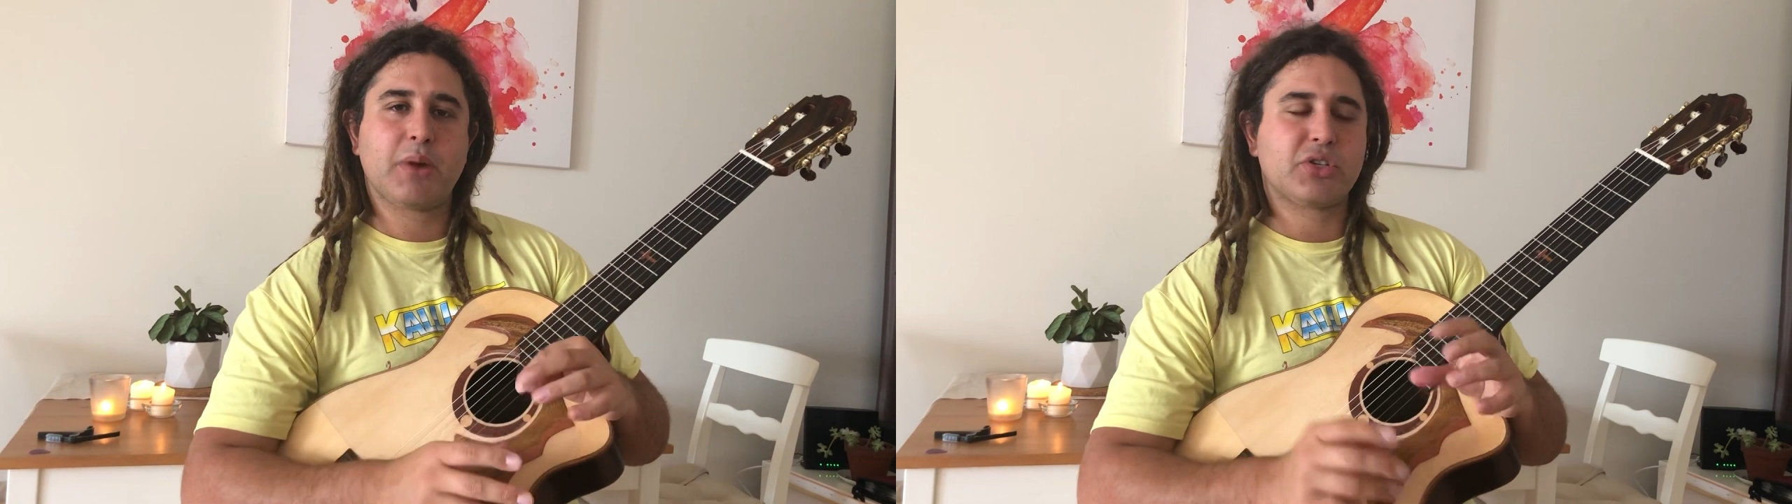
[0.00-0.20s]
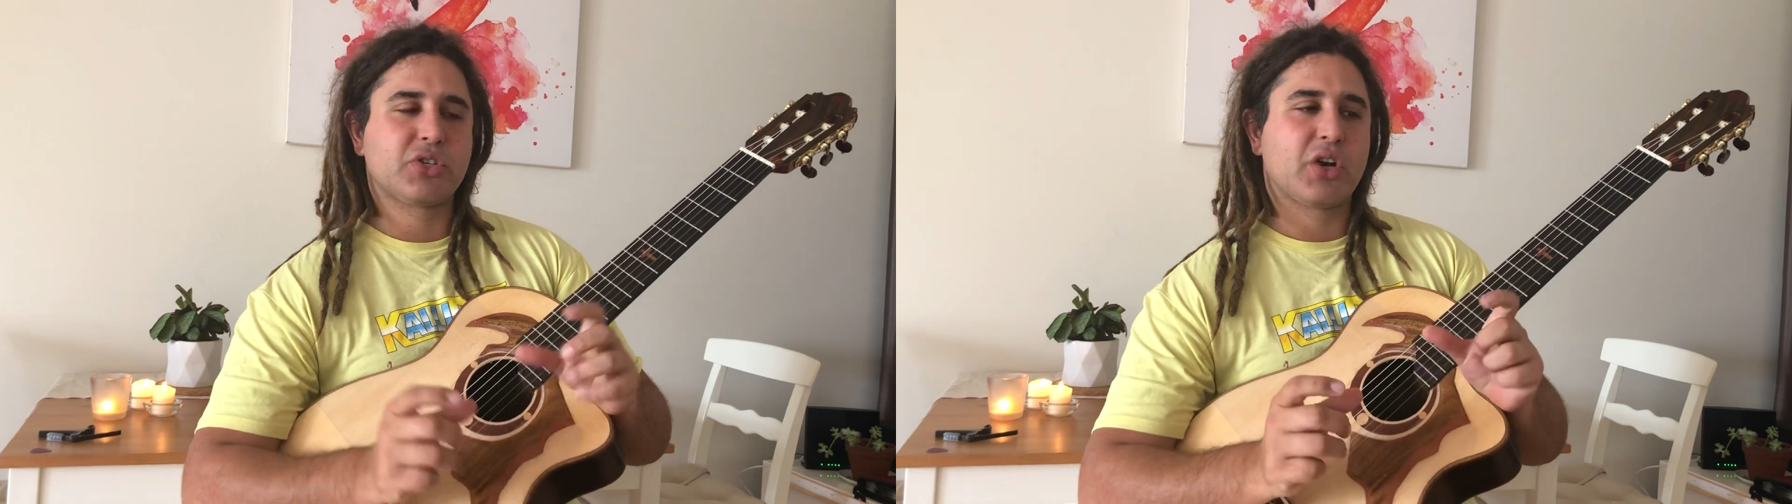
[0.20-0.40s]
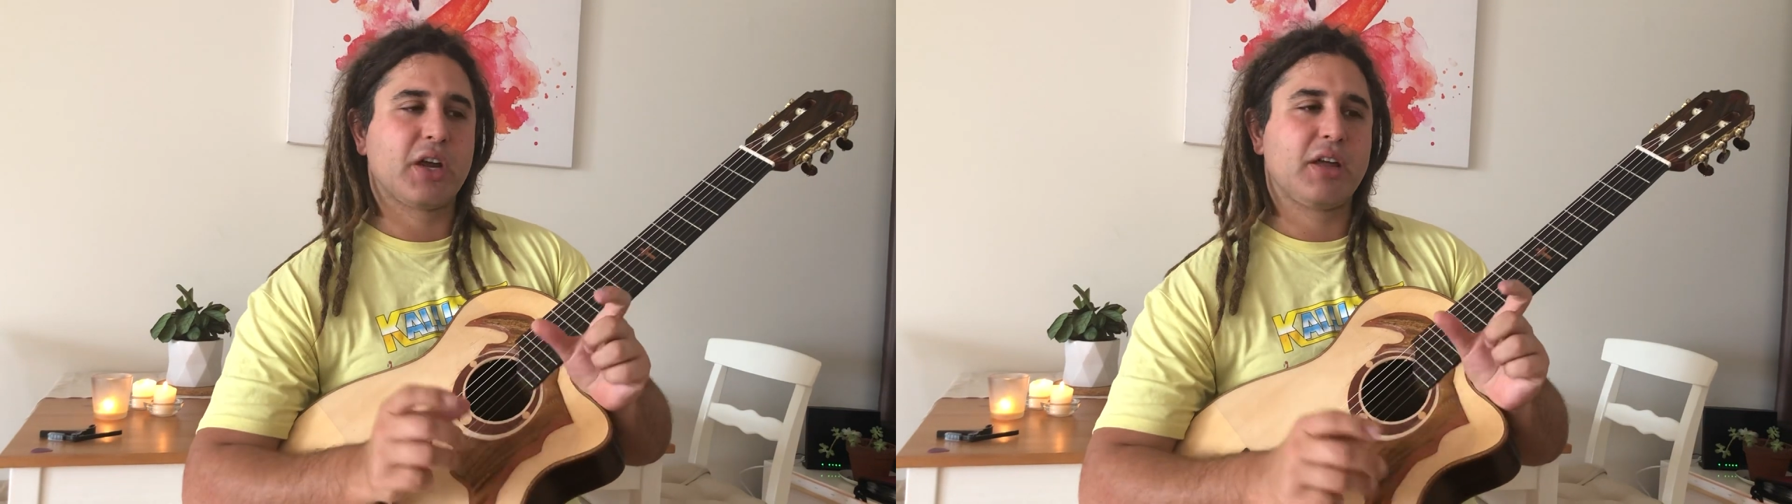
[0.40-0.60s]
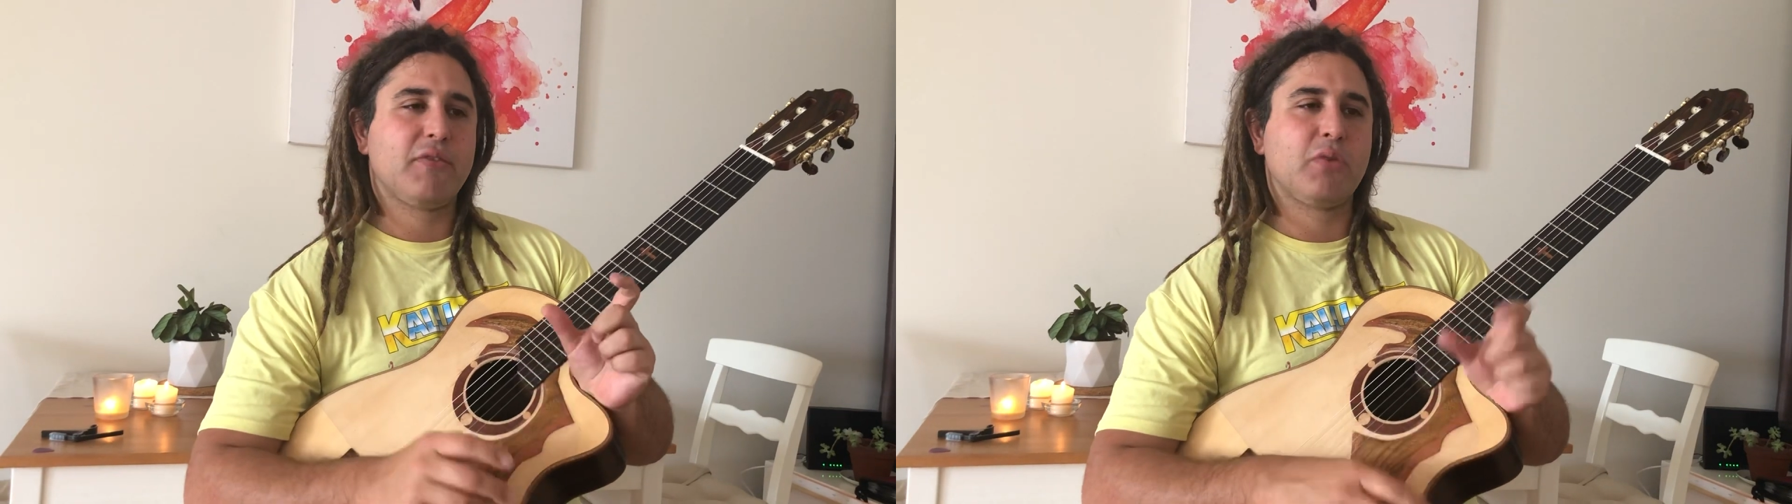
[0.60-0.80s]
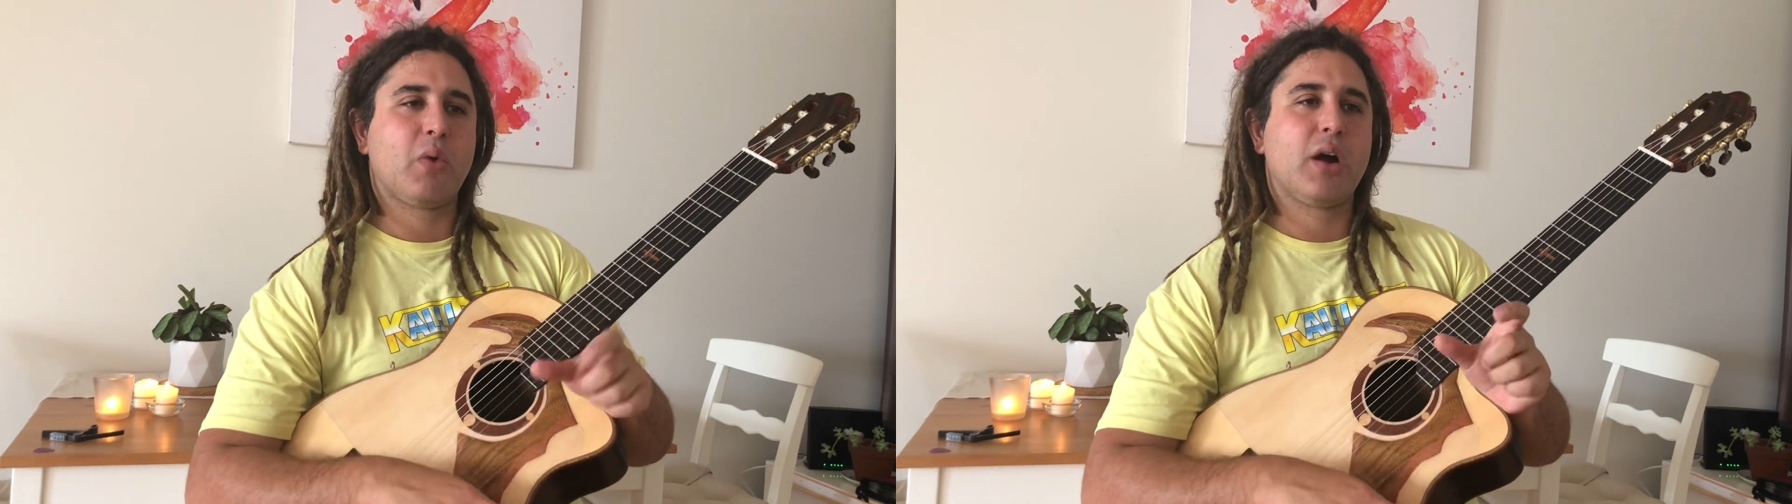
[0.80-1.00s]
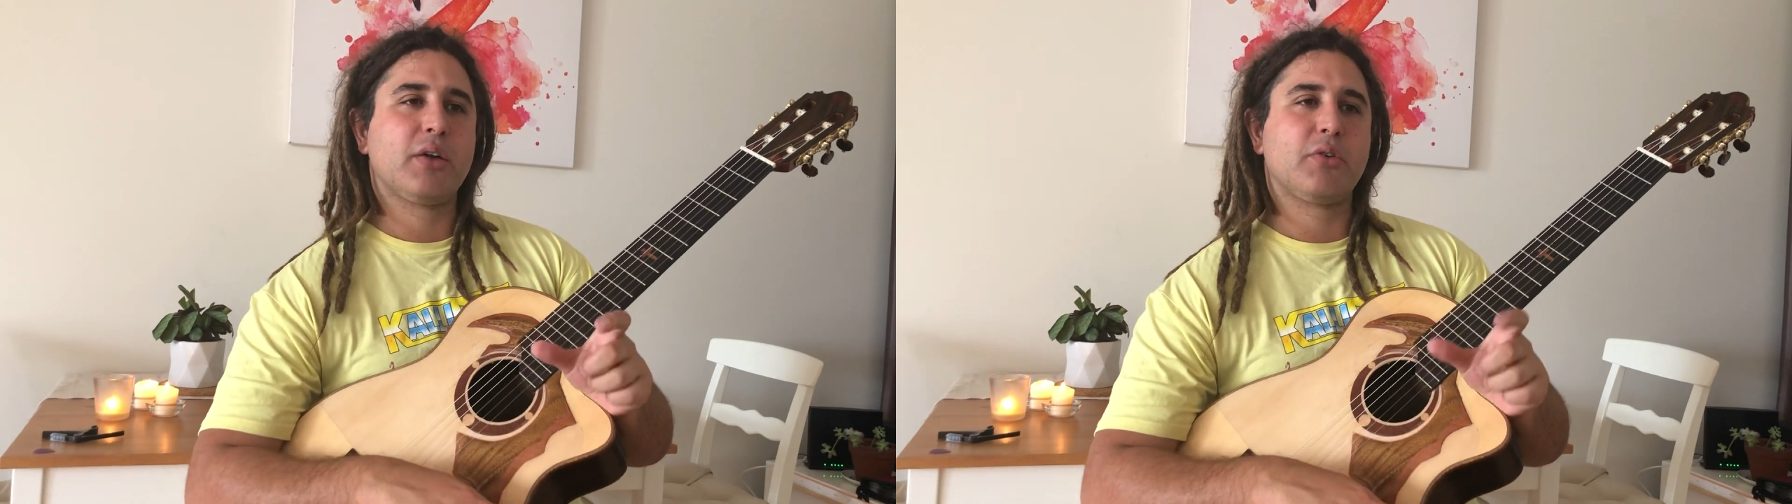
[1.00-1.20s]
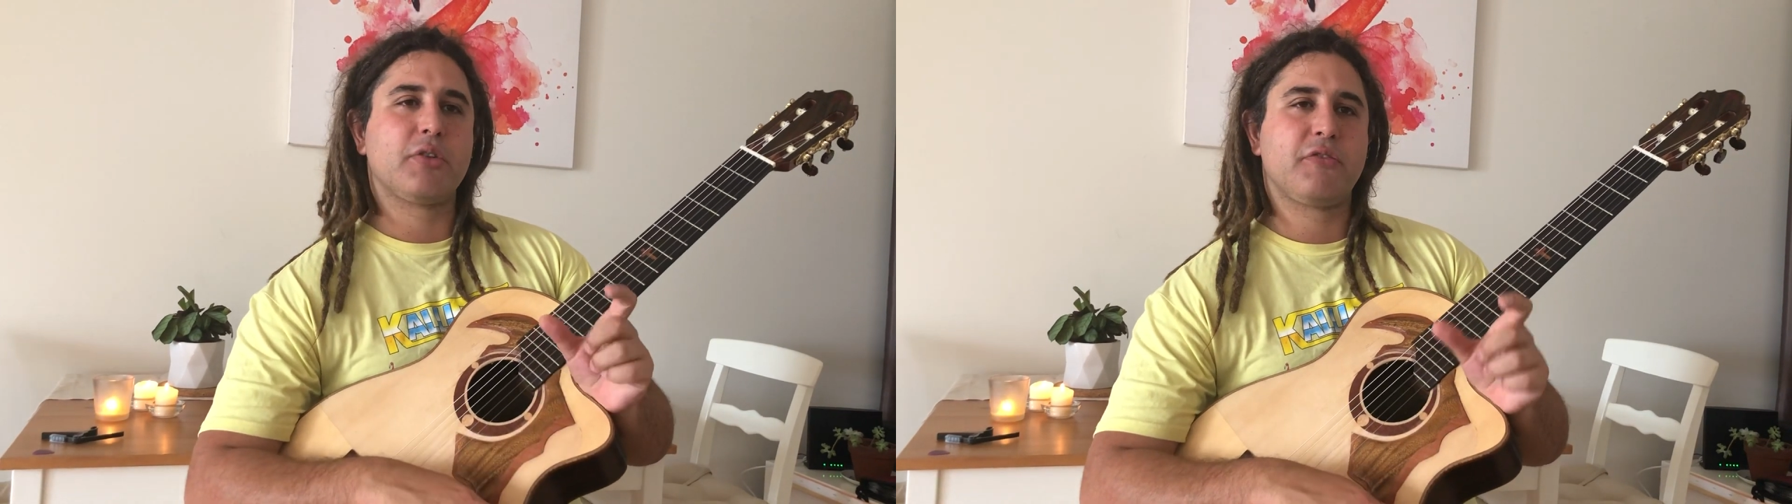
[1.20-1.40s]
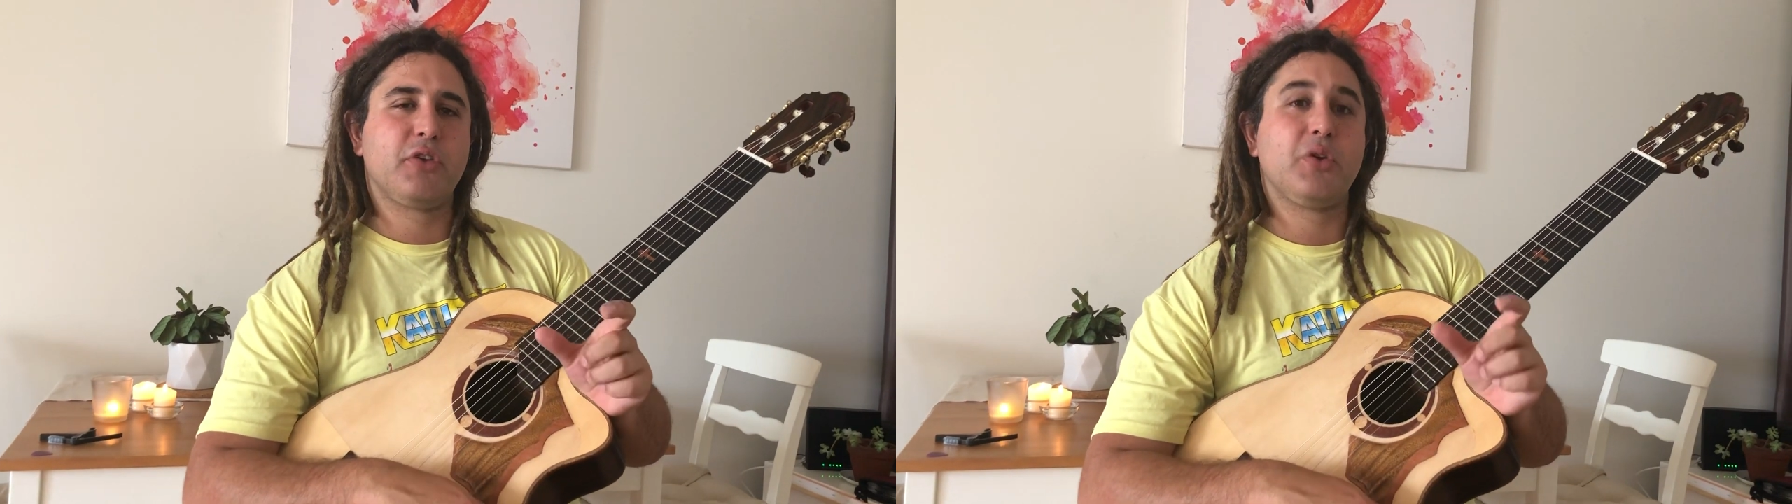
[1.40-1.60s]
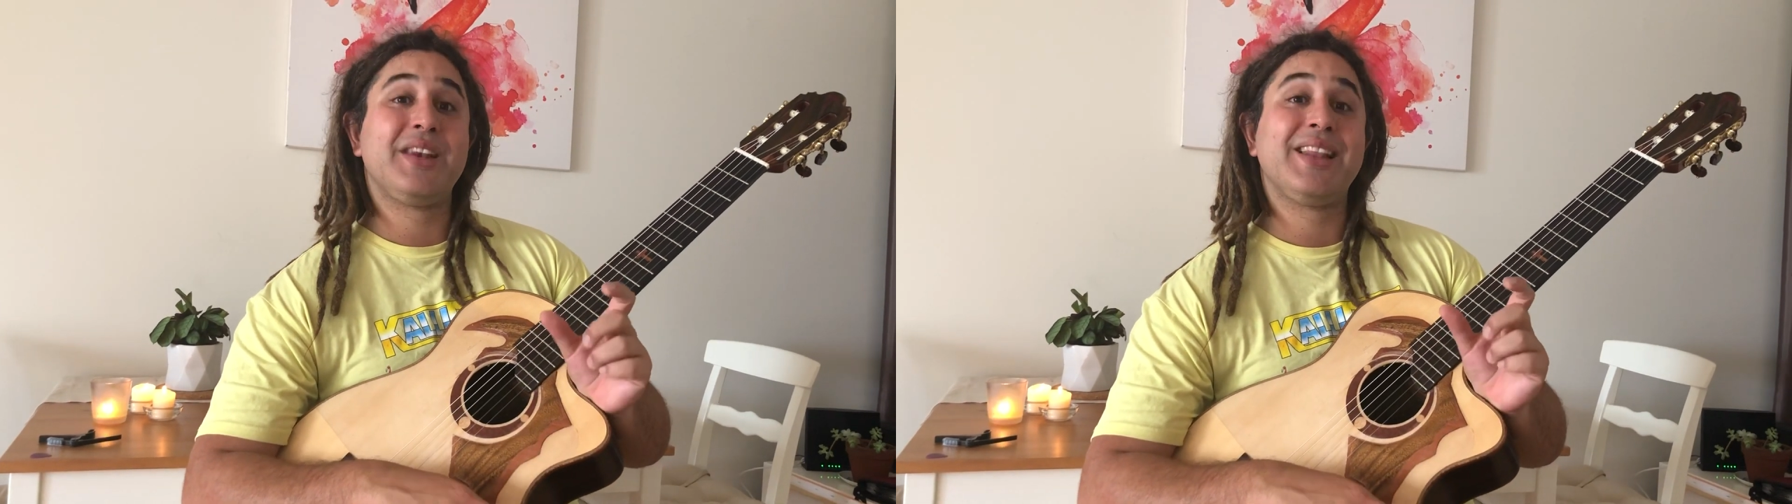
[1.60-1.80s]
I just try and give you one or a few